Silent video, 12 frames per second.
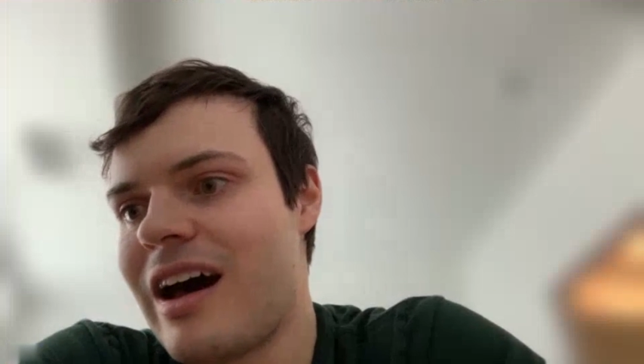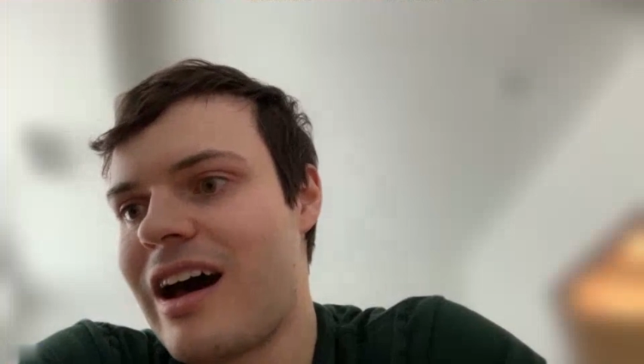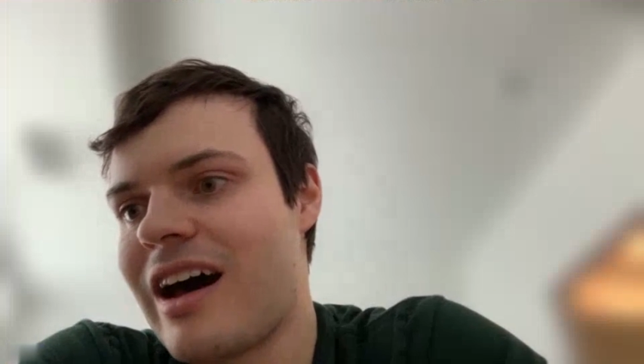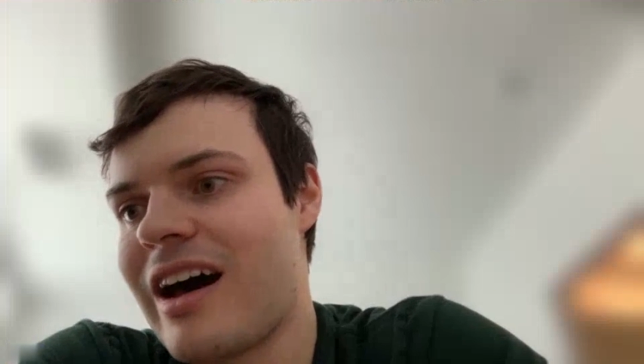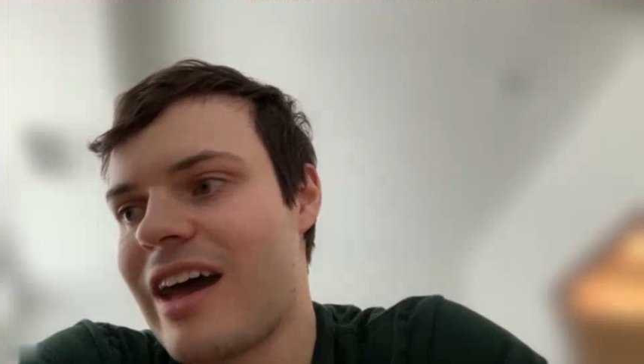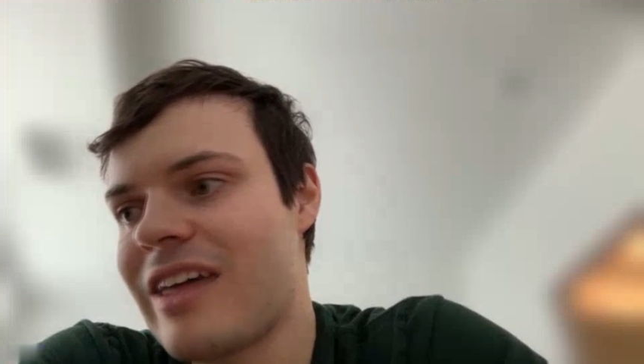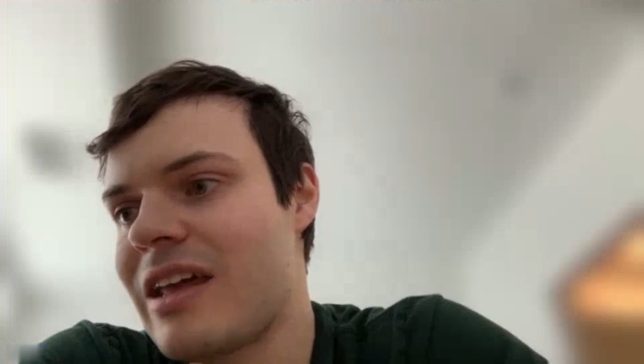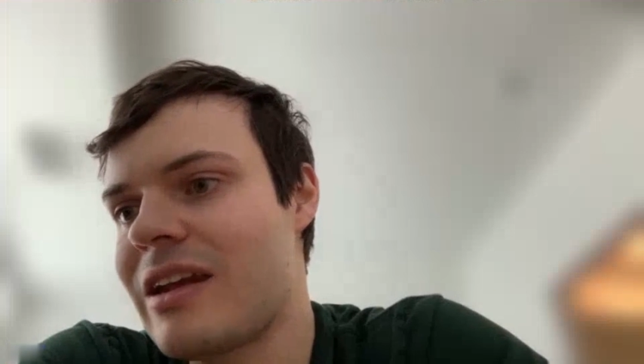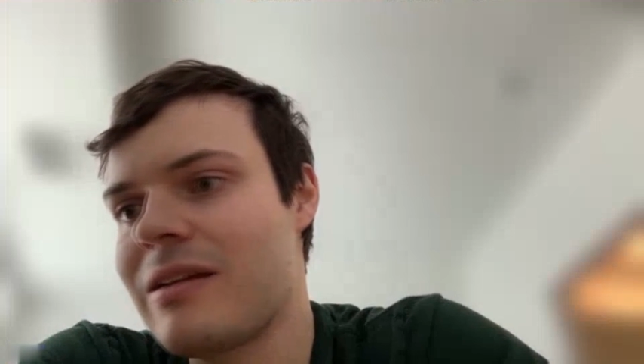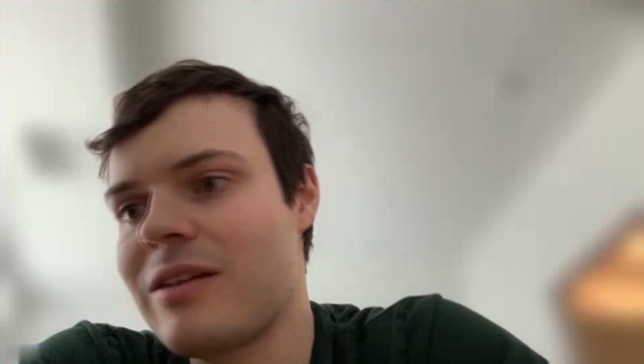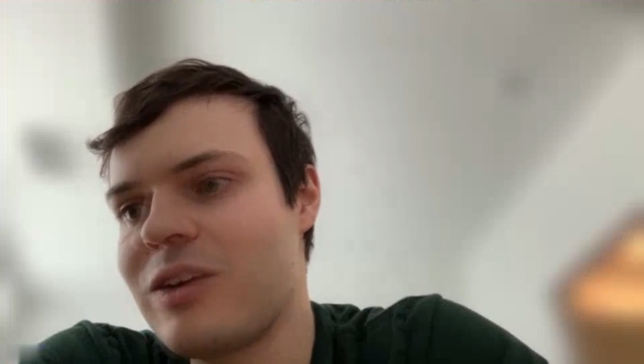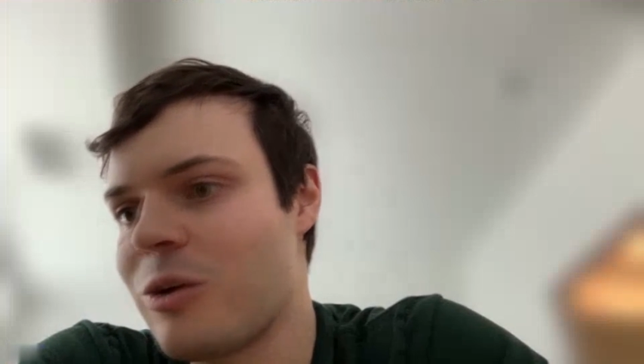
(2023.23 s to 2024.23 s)
and
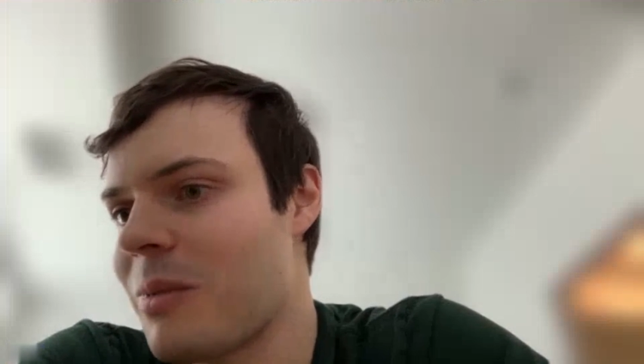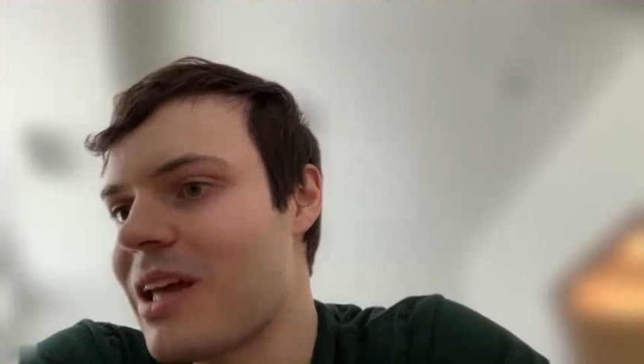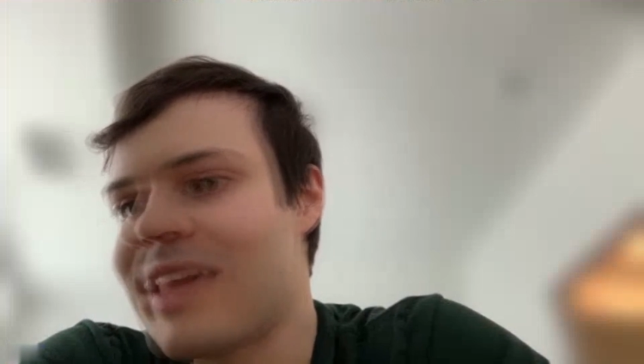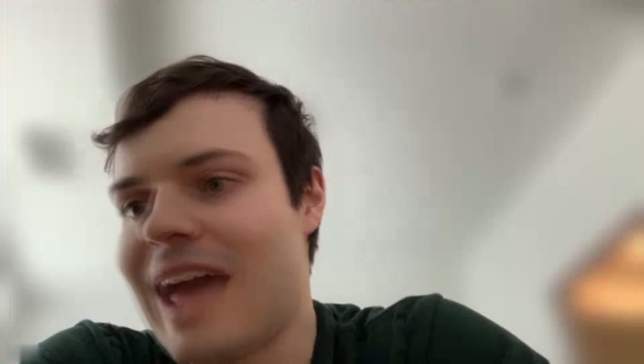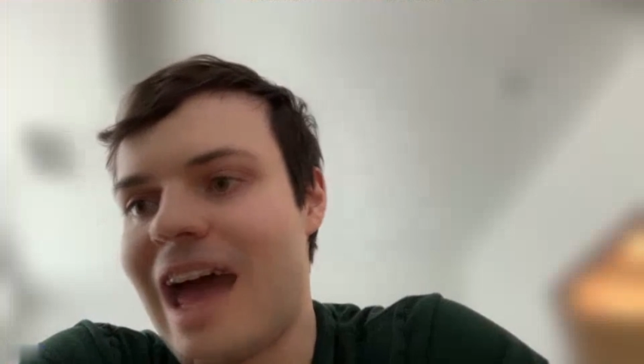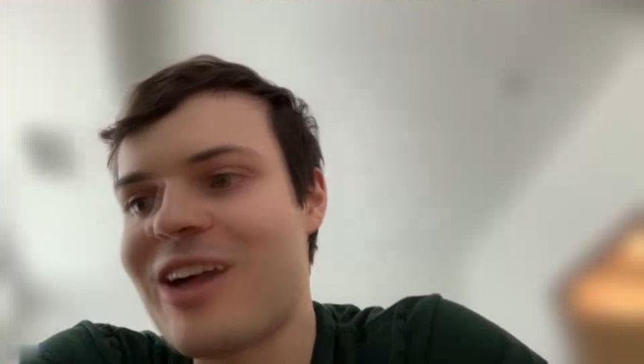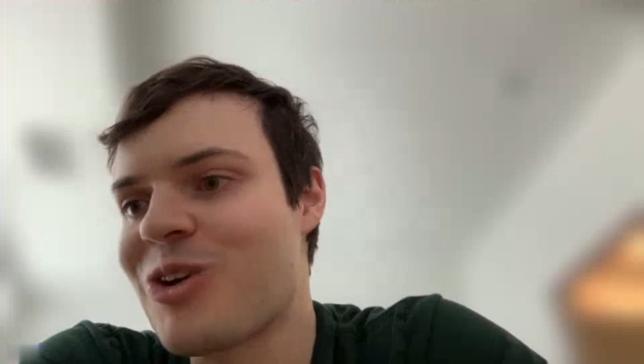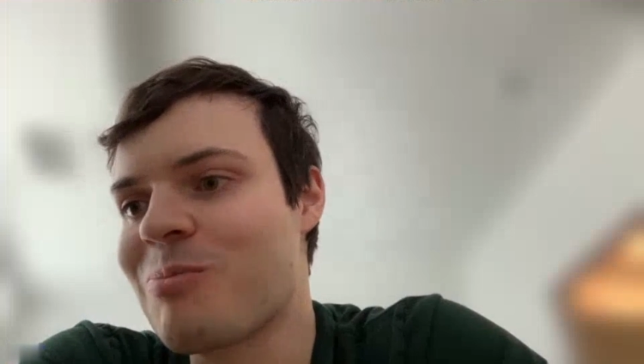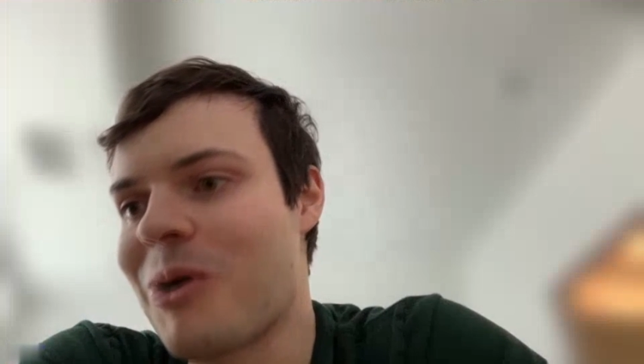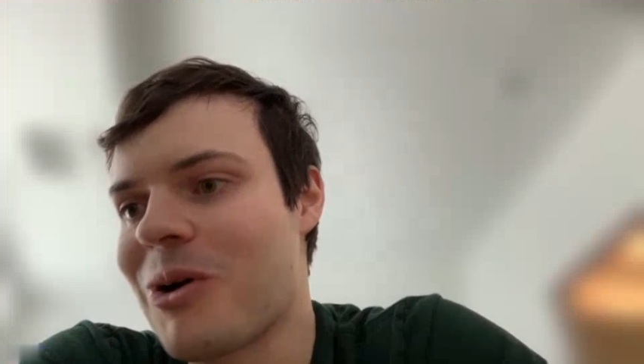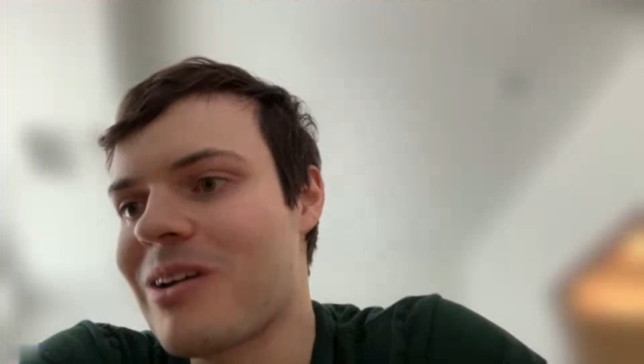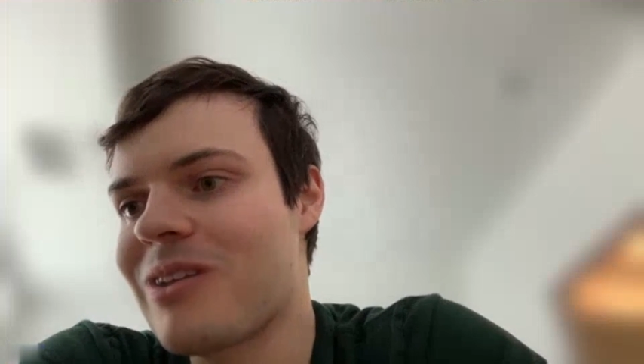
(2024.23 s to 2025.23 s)
then make that your
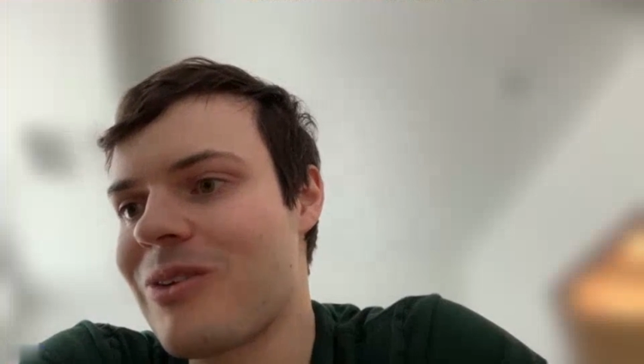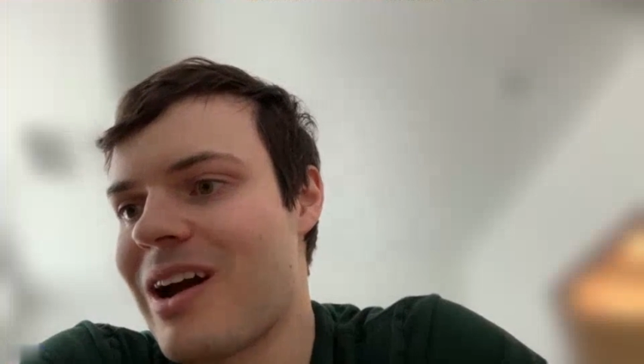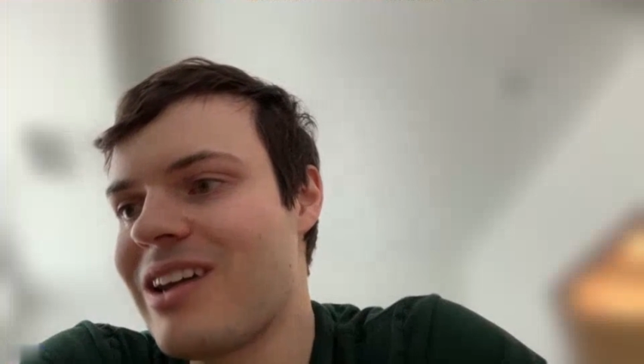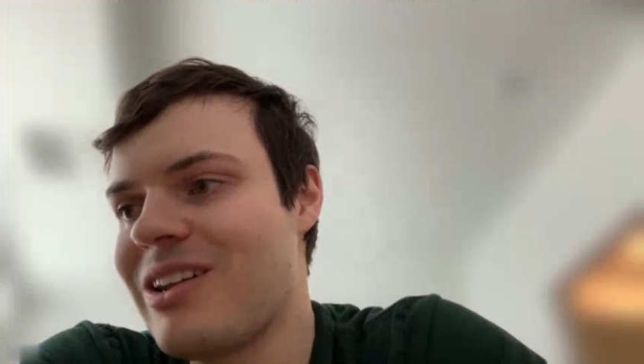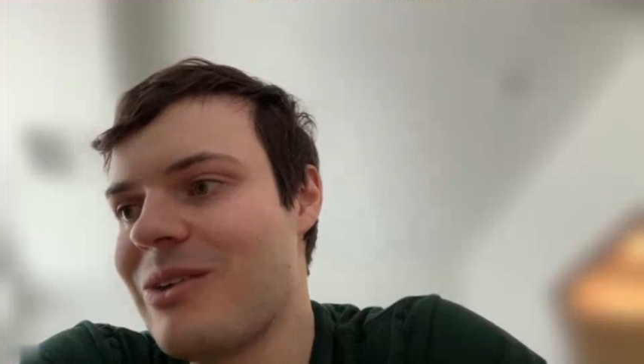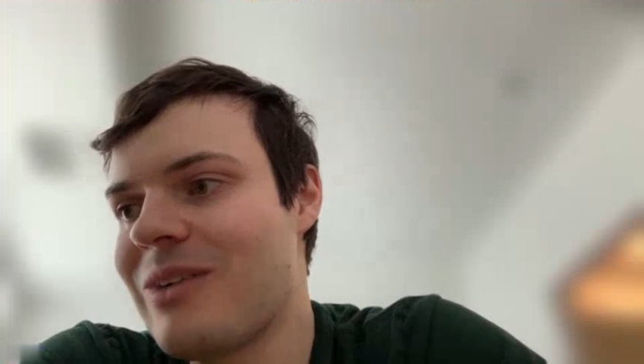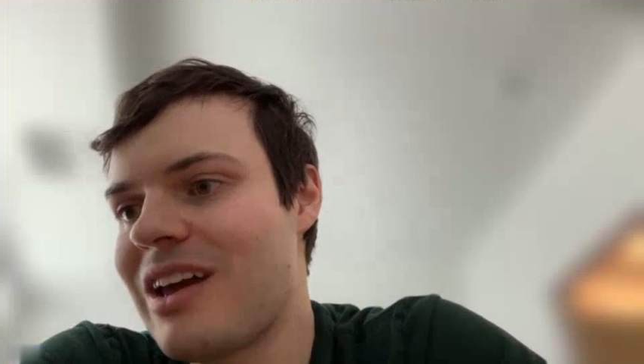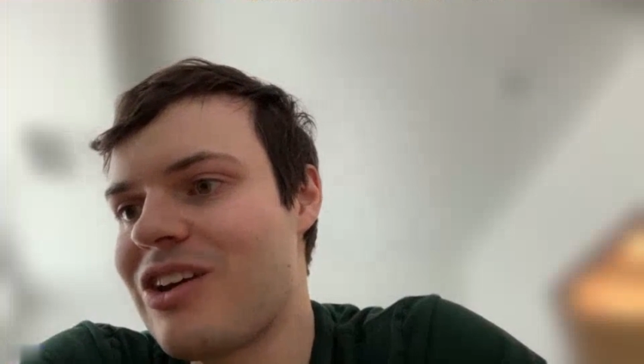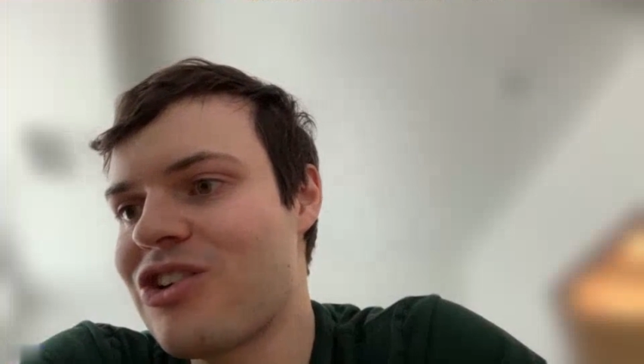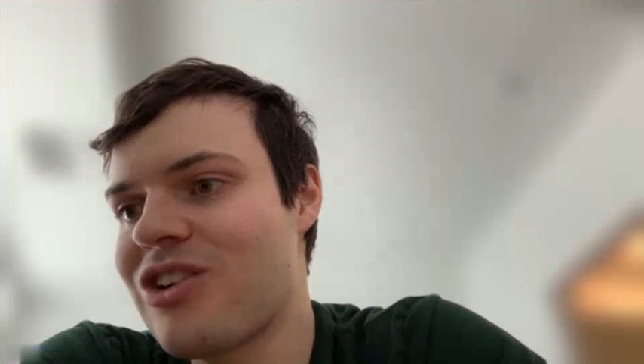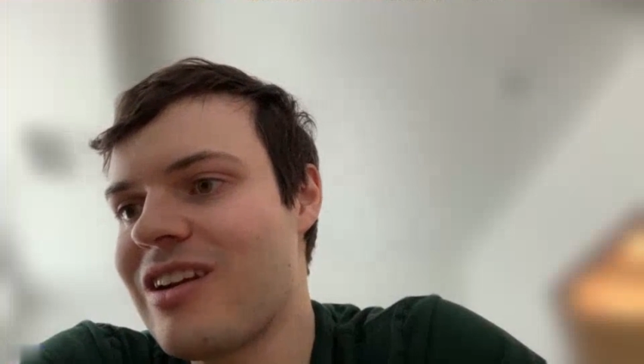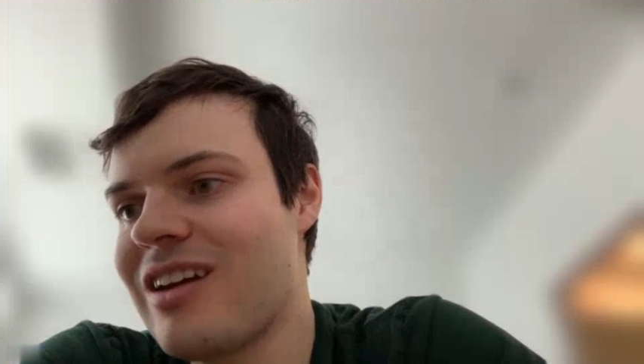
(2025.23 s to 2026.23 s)
park and ride
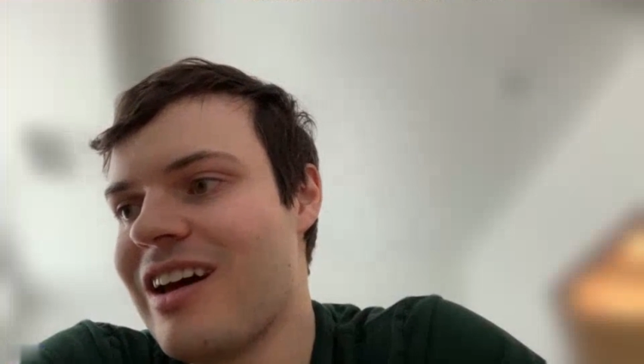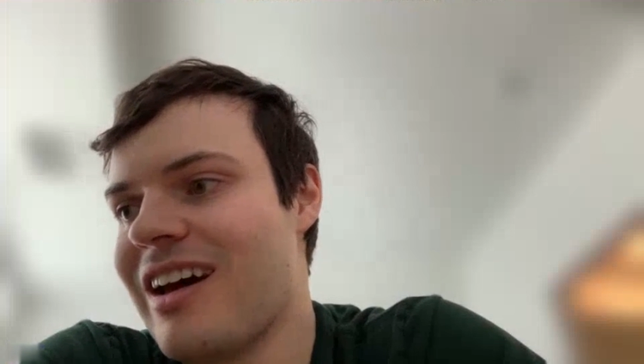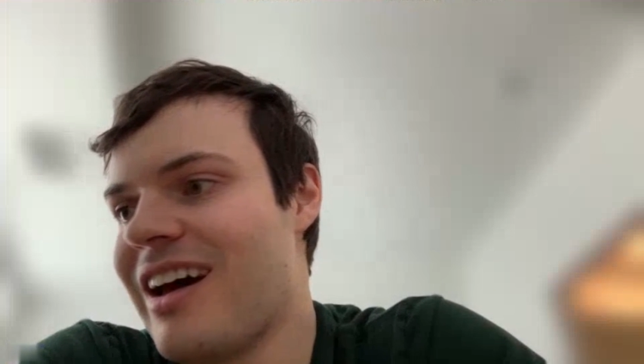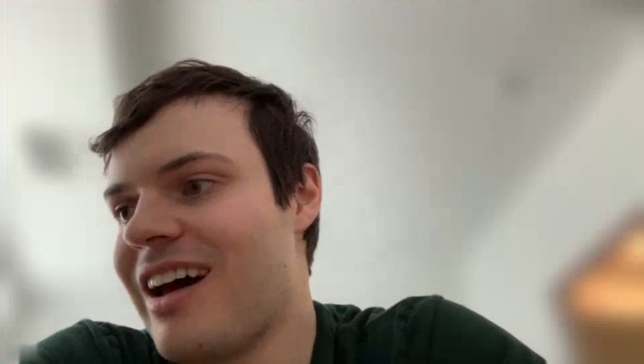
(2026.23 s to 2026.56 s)
location.